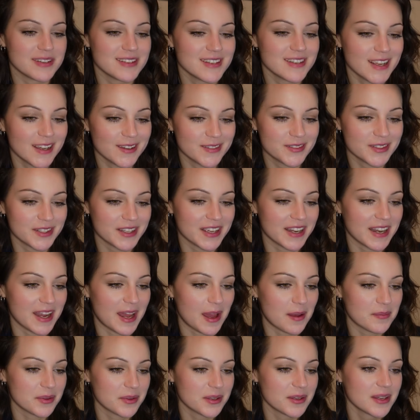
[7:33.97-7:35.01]
Never gonna
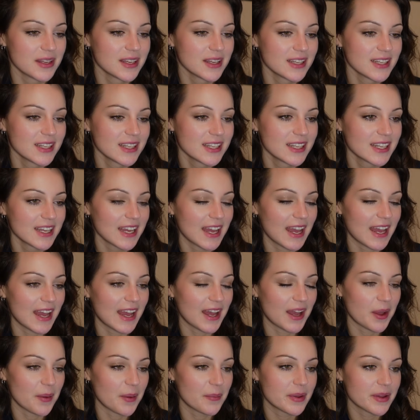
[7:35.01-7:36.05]
happen.
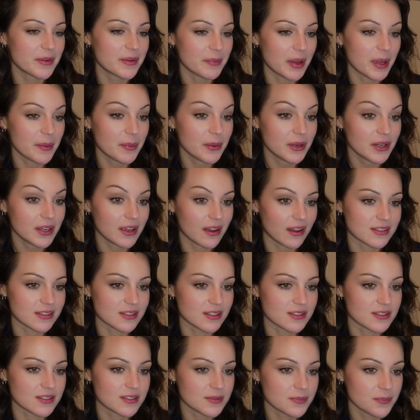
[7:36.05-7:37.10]
My opponent
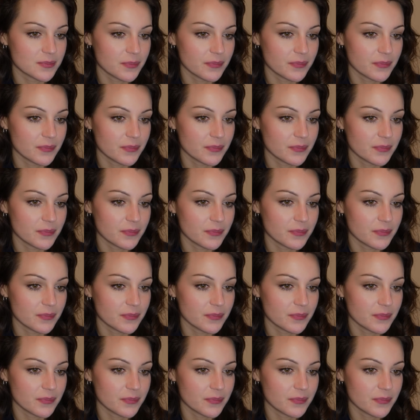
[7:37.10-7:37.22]
castles.